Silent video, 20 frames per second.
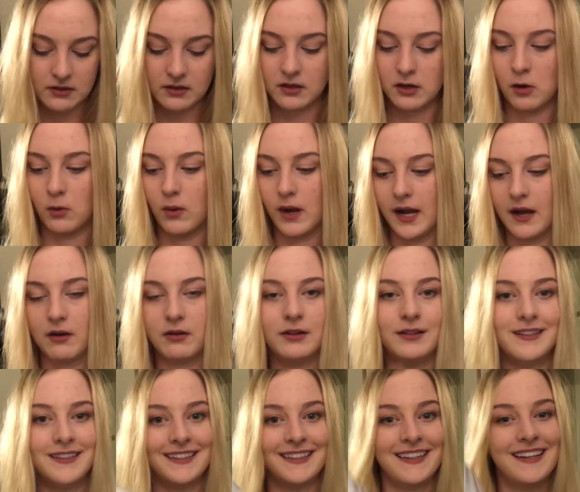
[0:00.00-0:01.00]
wow.
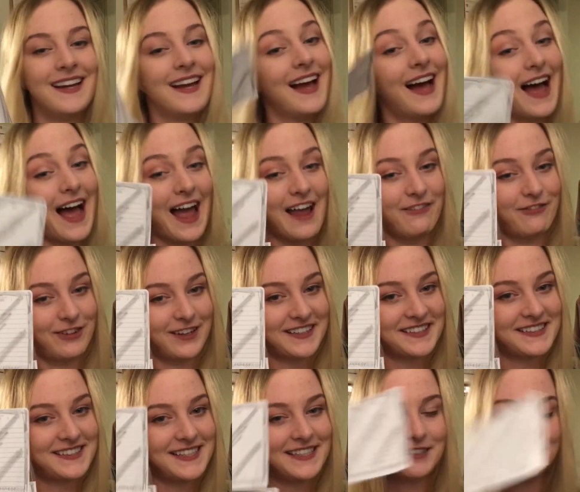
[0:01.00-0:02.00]
I
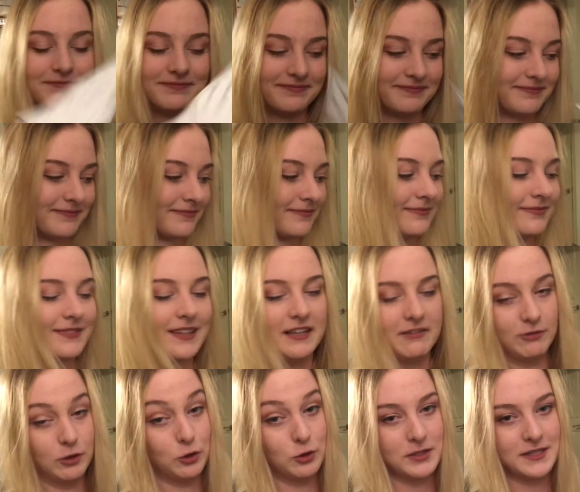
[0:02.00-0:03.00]
fixed it, if
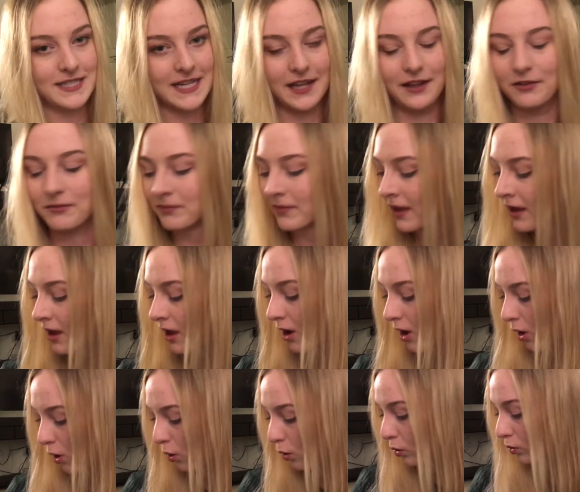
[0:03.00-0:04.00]
you could tell.
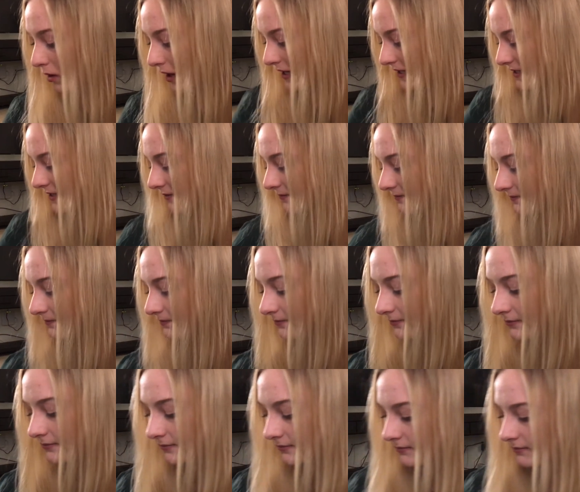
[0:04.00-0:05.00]
All right.
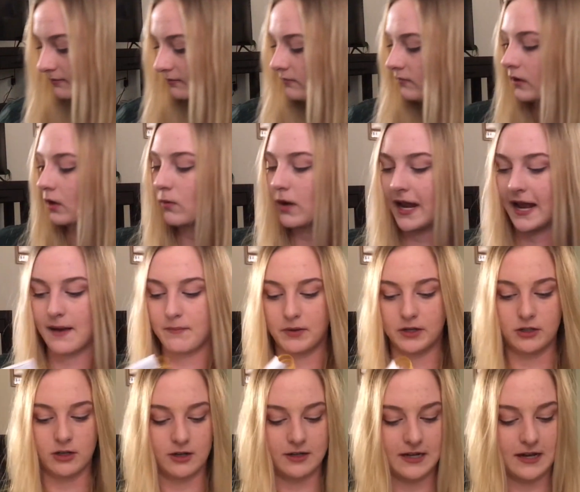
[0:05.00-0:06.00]
What
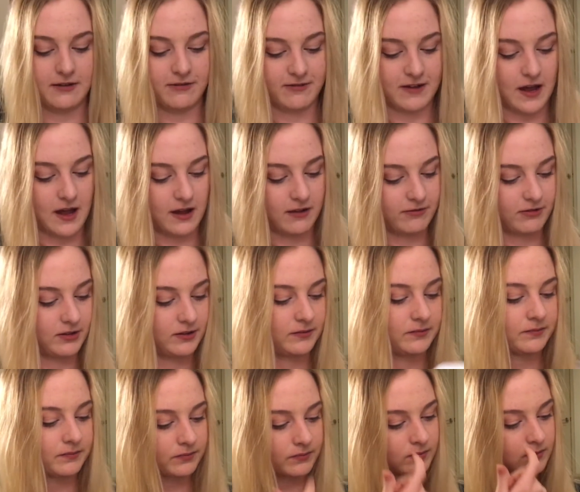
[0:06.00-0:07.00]
happened on day 5?
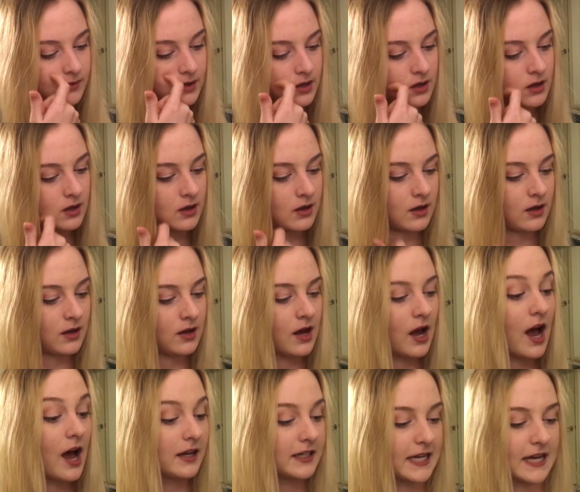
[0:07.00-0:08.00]

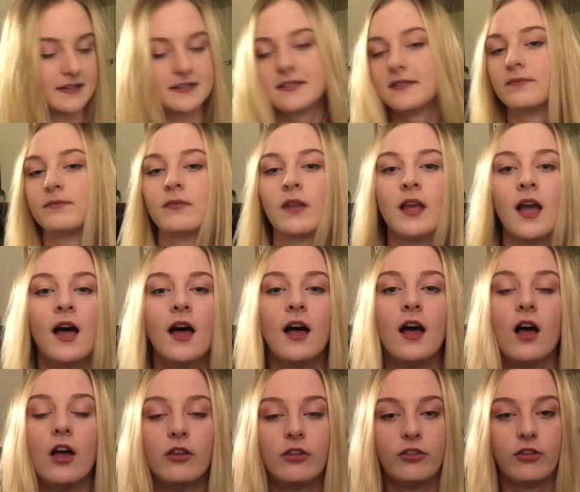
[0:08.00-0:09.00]
Ah, yes.
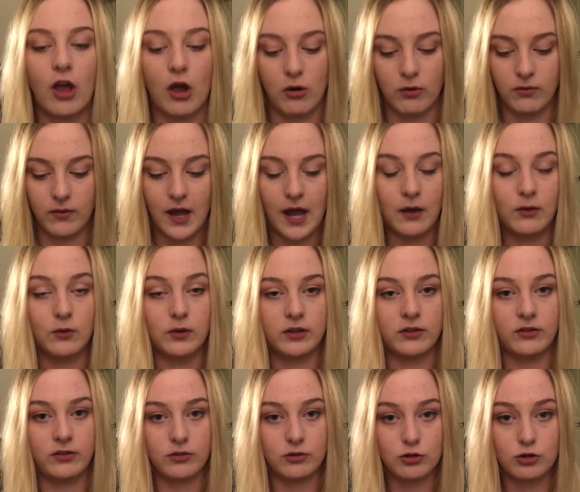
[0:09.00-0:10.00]
So, I
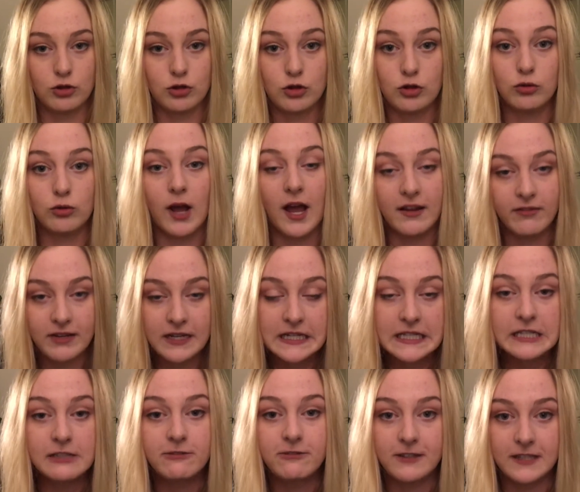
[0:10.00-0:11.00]
was driving
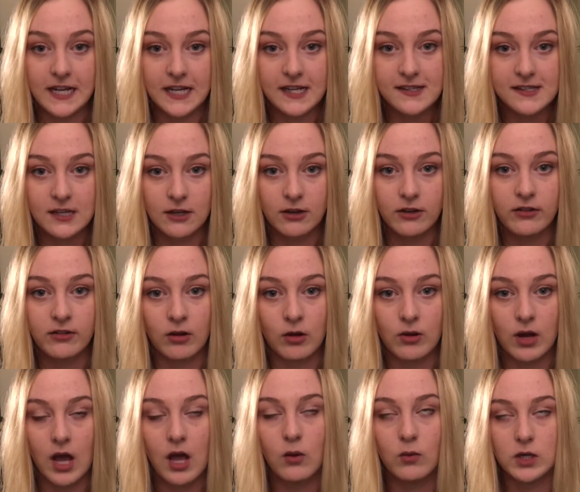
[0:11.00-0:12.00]
to Phoenix,
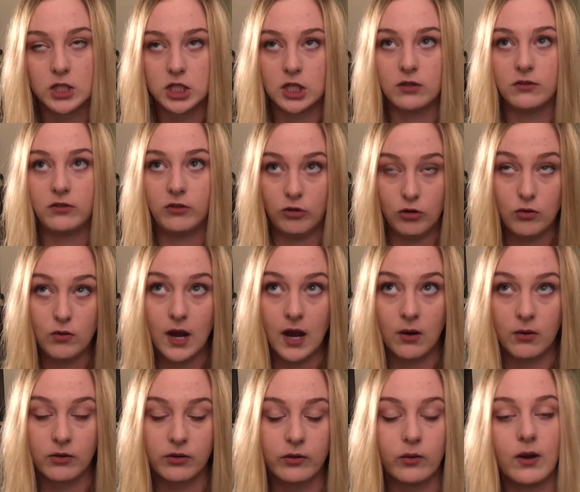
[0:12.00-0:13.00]
Arizona, which is 2
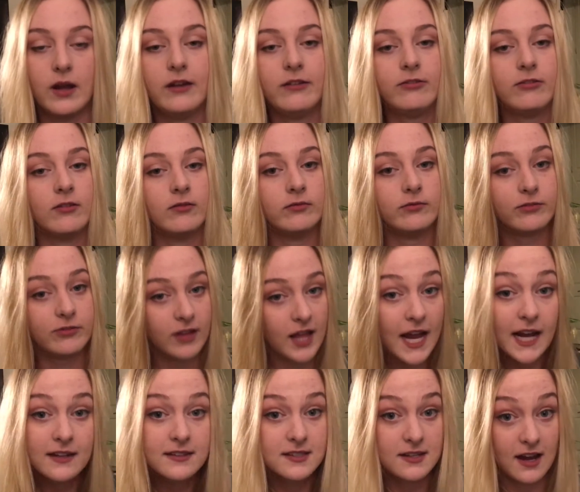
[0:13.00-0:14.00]
hours away from
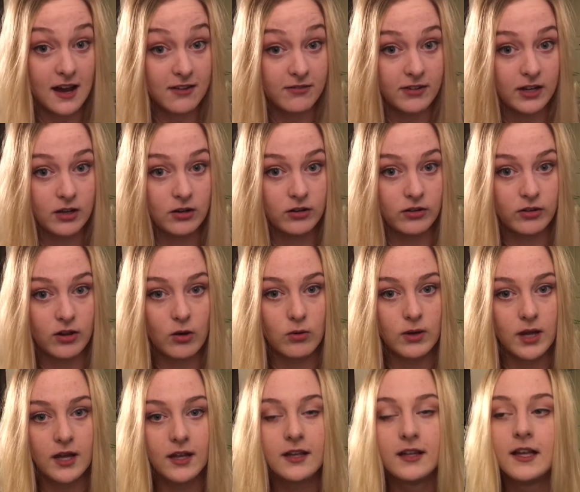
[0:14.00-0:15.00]
Flagstaff,
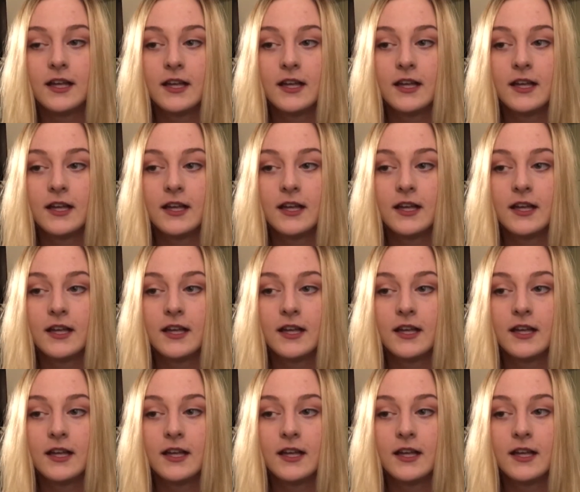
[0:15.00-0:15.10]
Arizona.